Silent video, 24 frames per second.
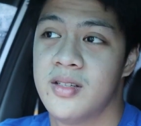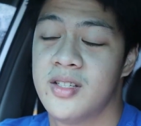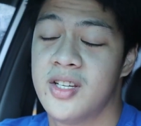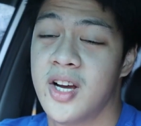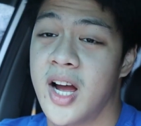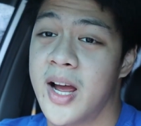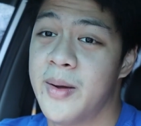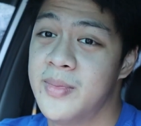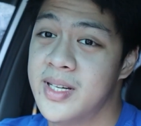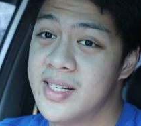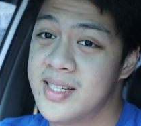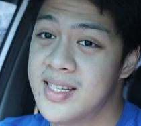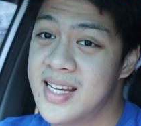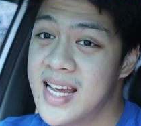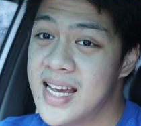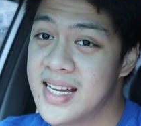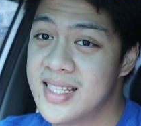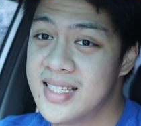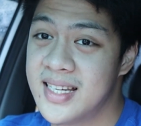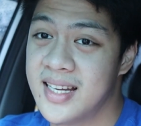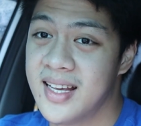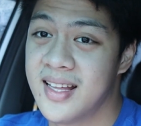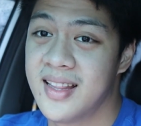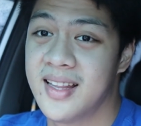So I'm just
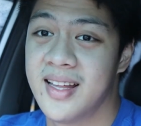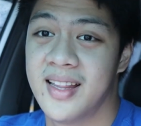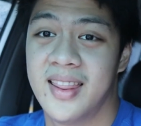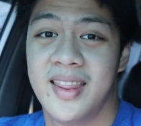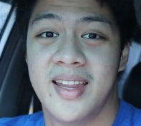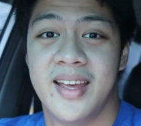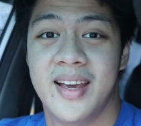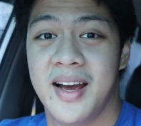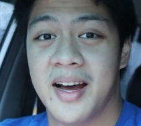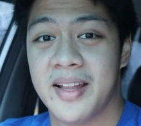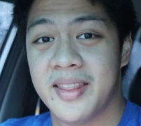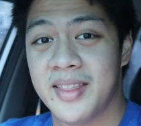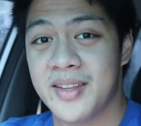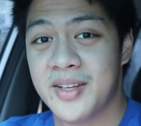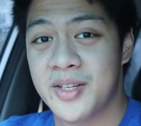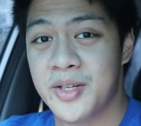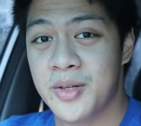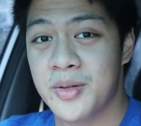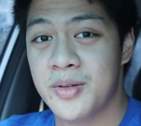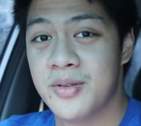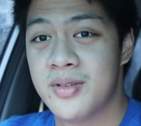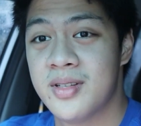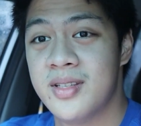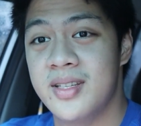guessing that they got the
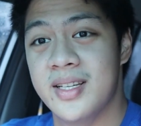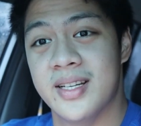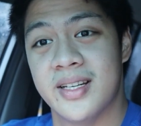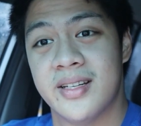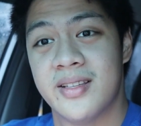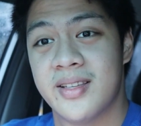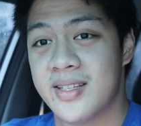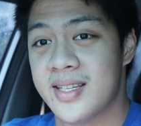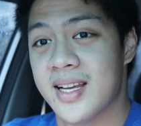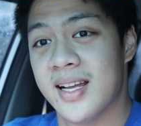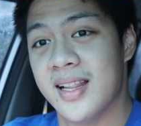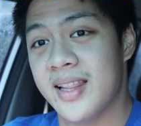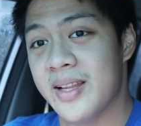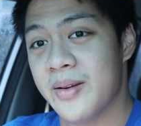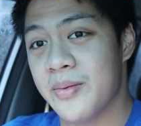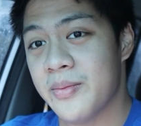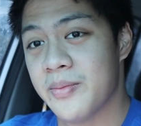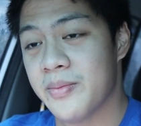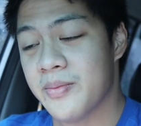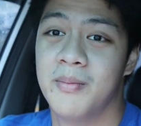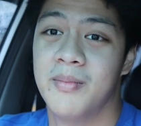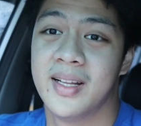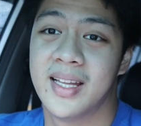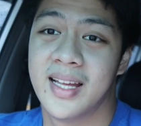shoes just to sell
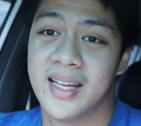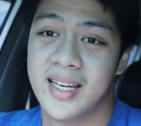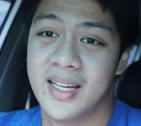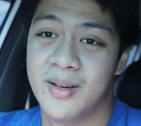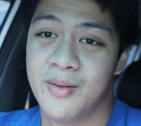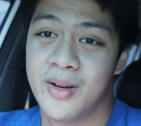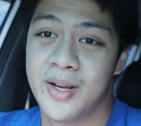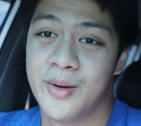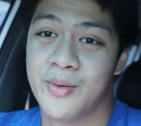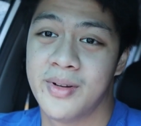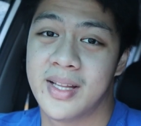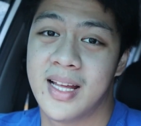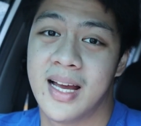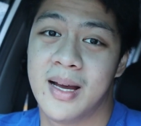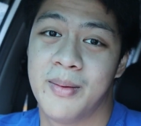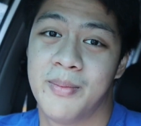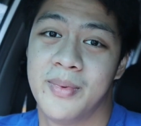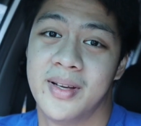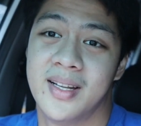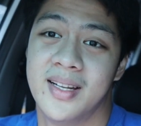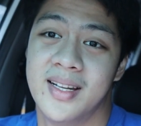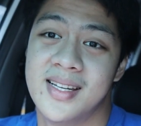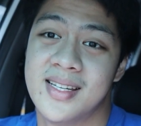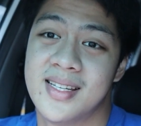them. But anyway, what
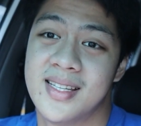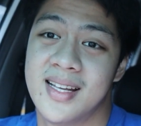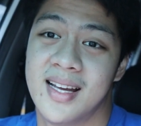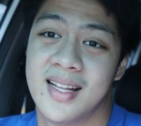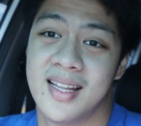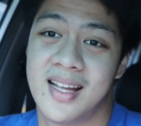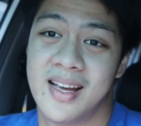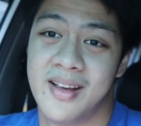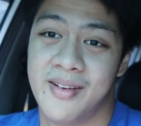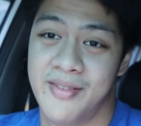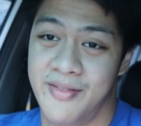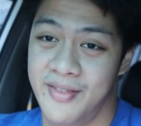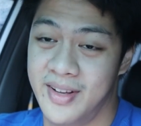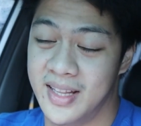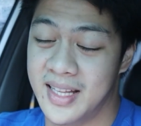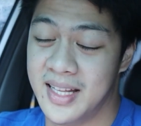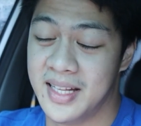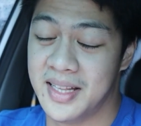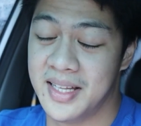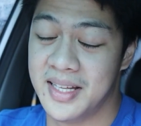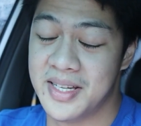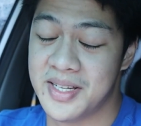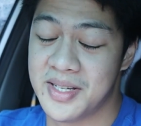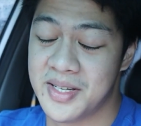happened is that I fit
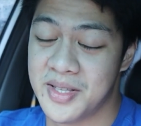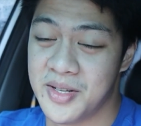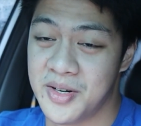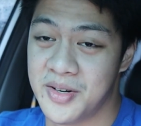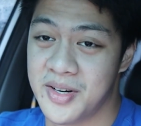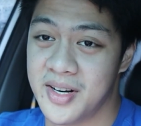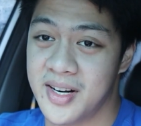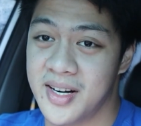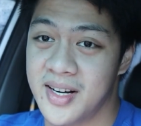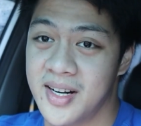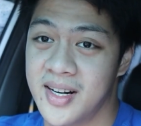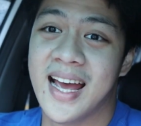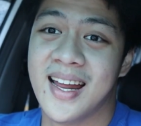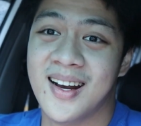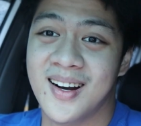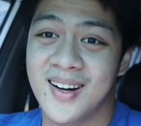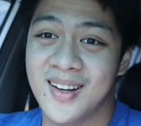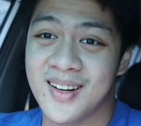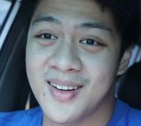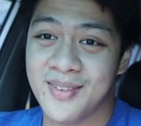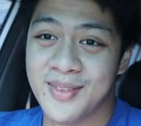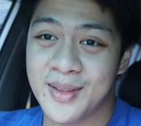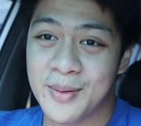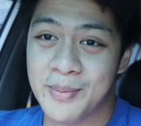it in store and
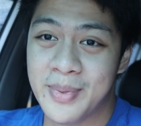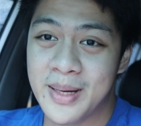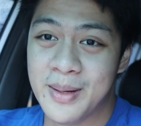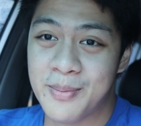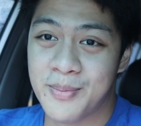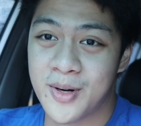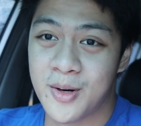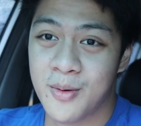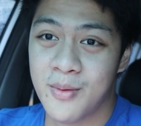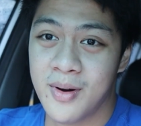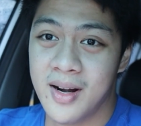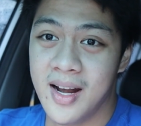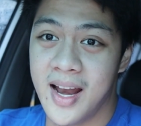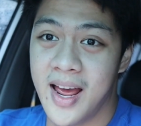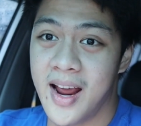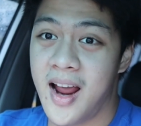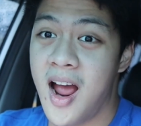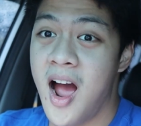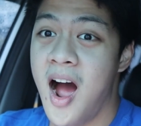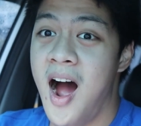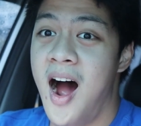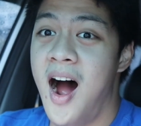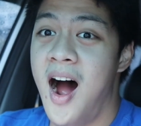all of the people were like,